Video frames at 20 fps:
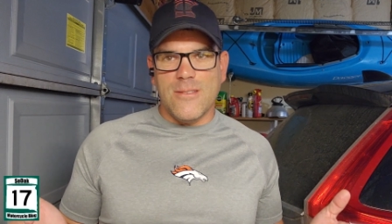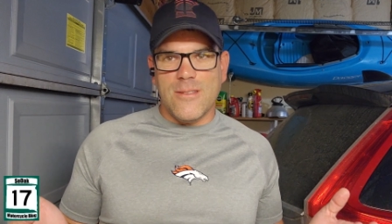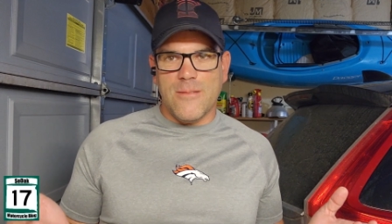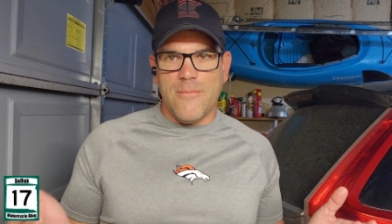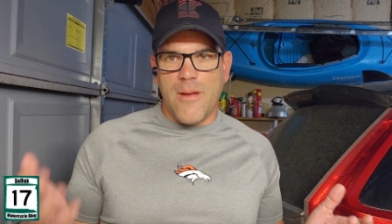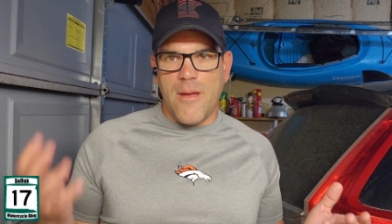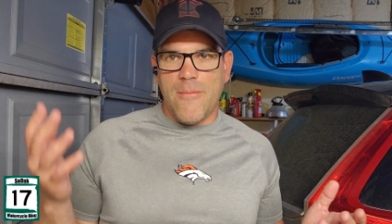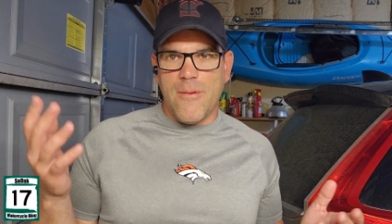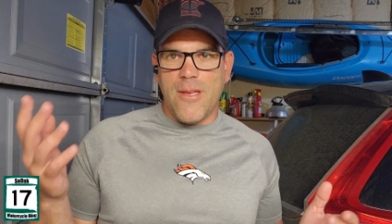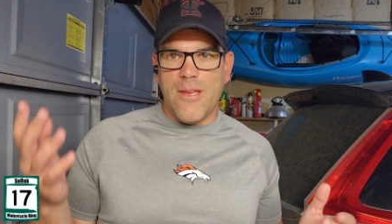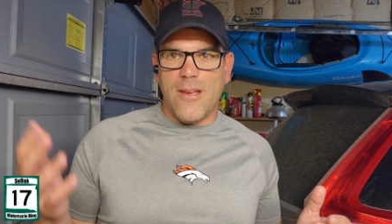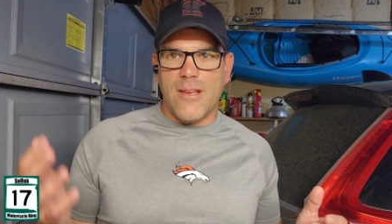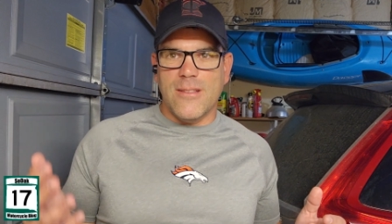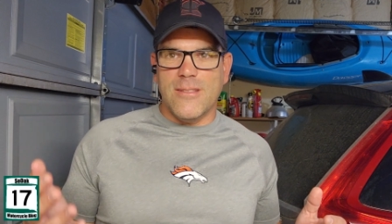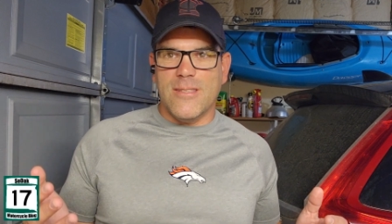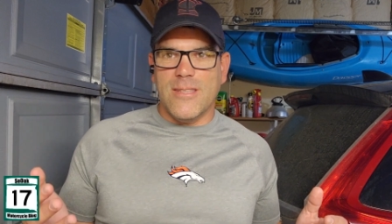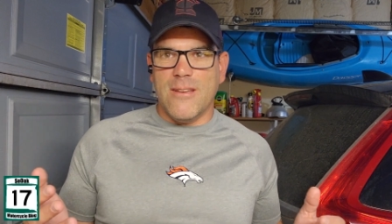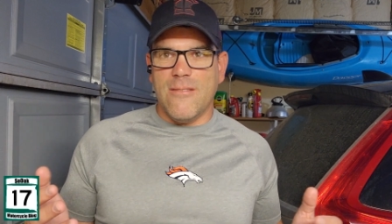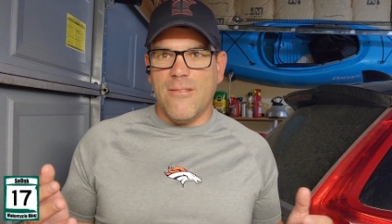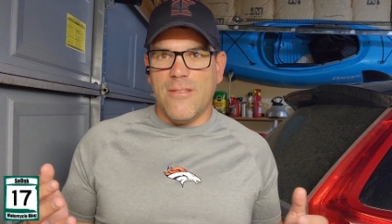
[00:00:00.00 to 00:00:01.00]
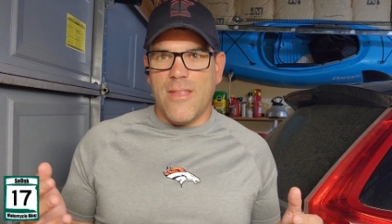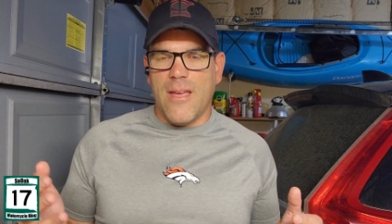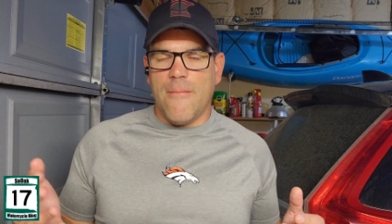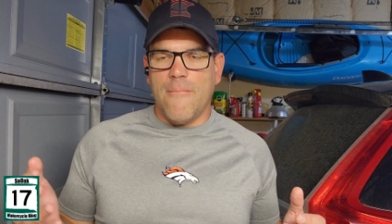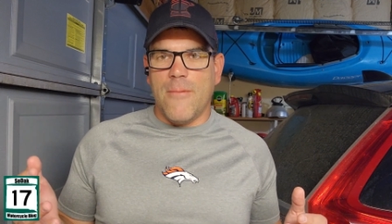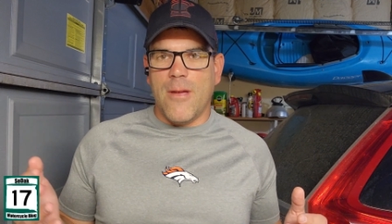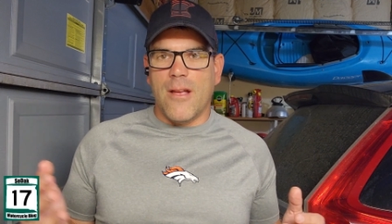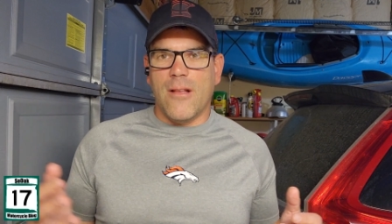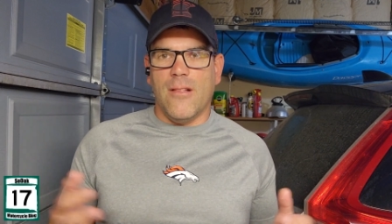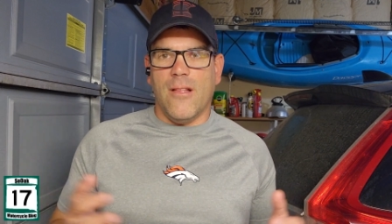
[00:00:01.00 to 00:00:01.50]
So maybe you can see what
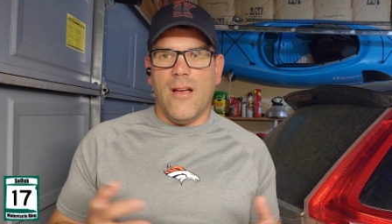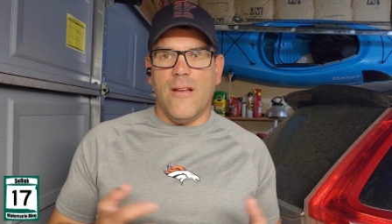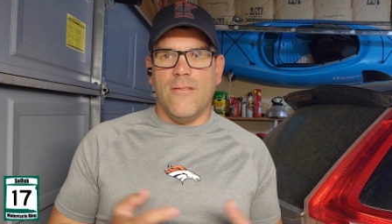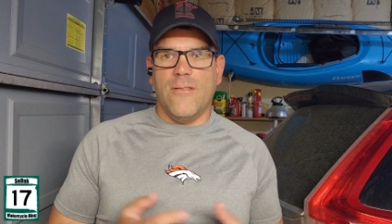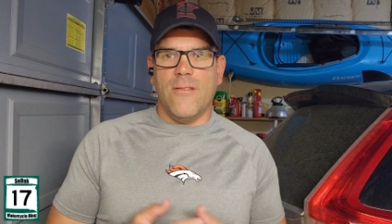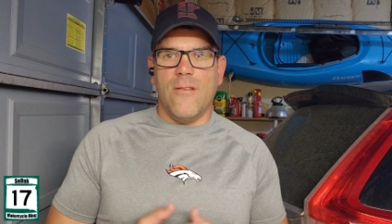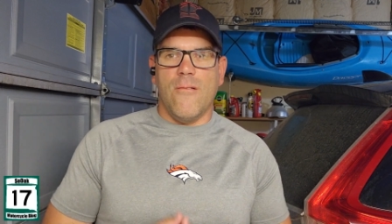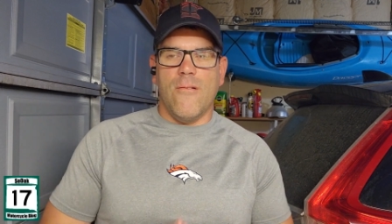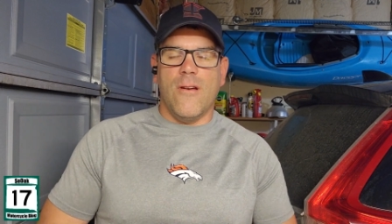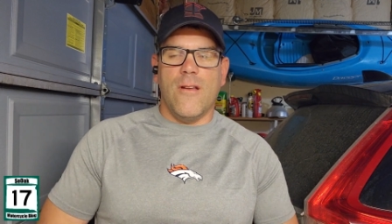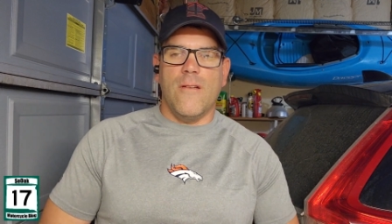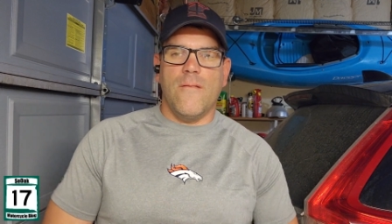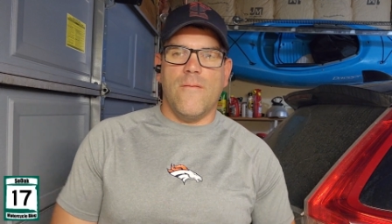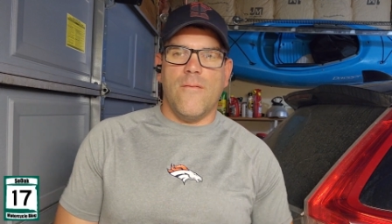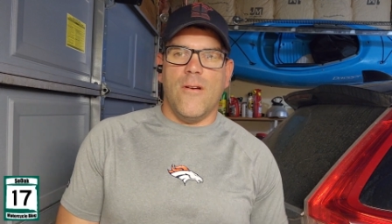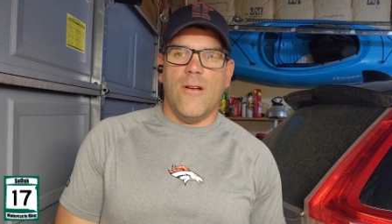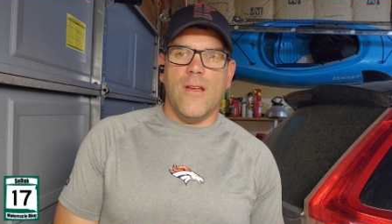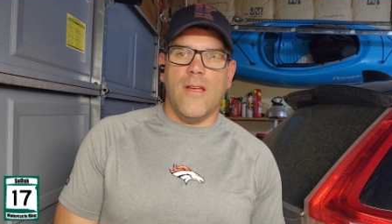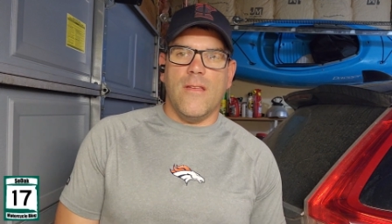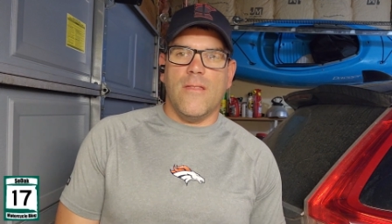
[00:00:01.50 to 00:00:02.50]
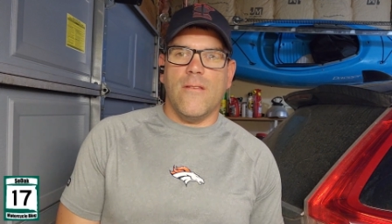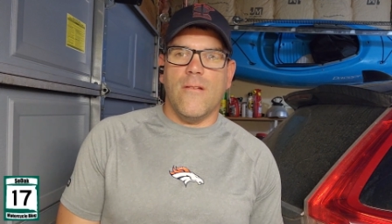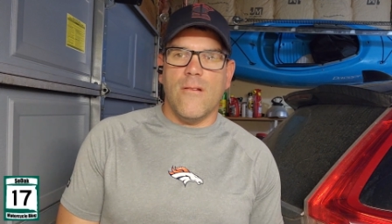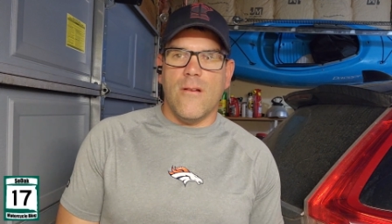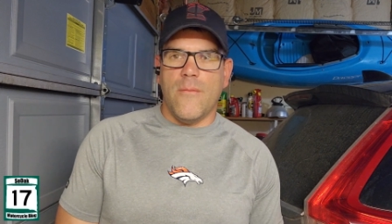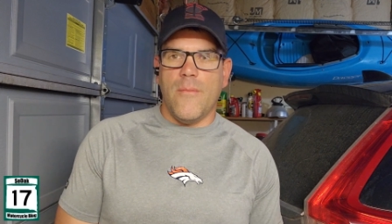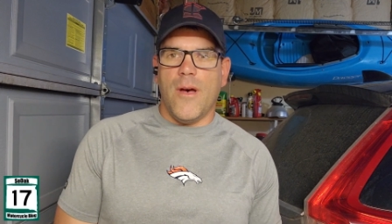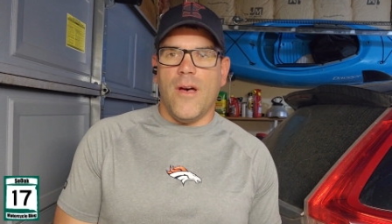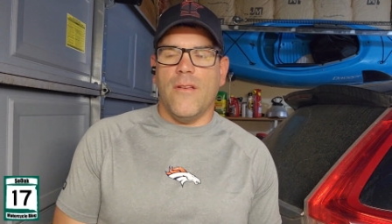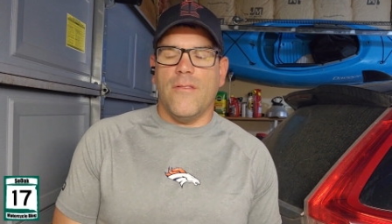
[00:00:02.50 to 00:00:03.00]
that big cloud's doing in front of you
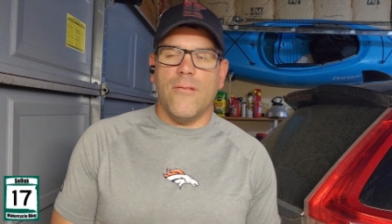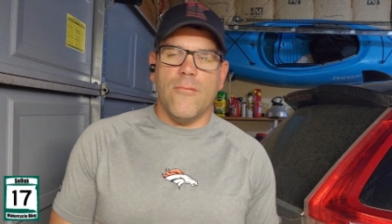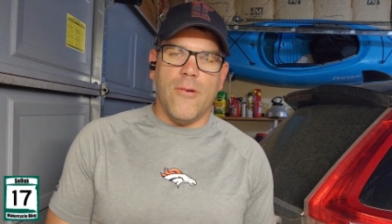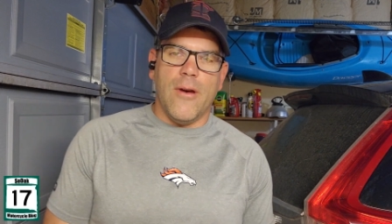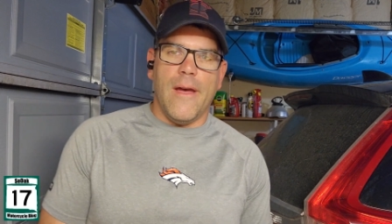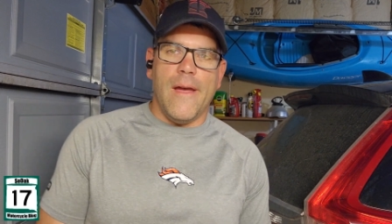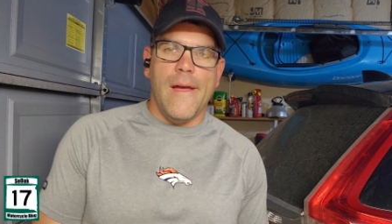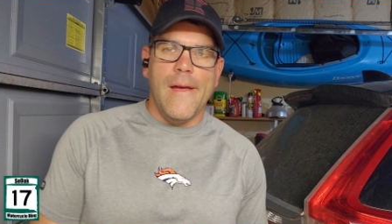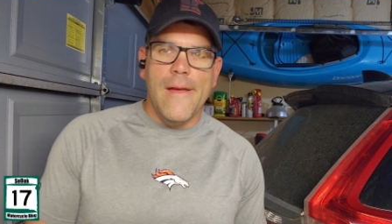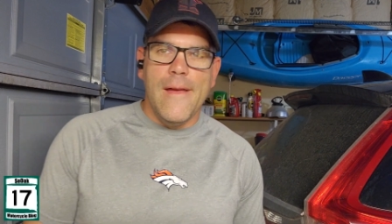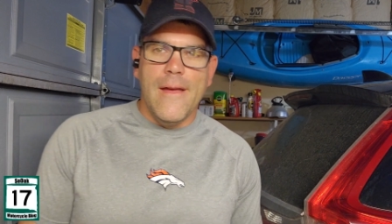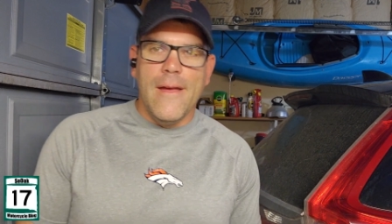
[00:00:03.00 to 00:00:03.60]
30 miles away.